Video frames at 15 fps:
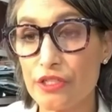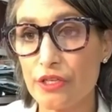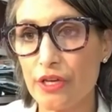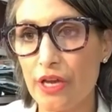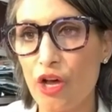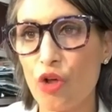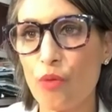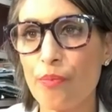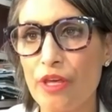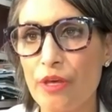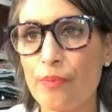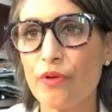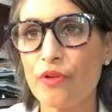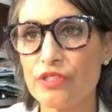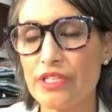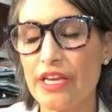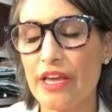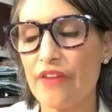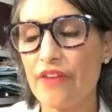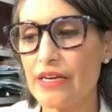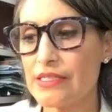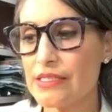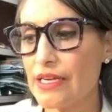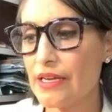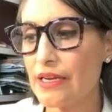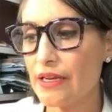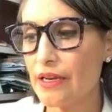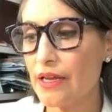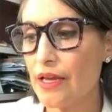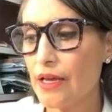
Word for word: to help people to get vaccinated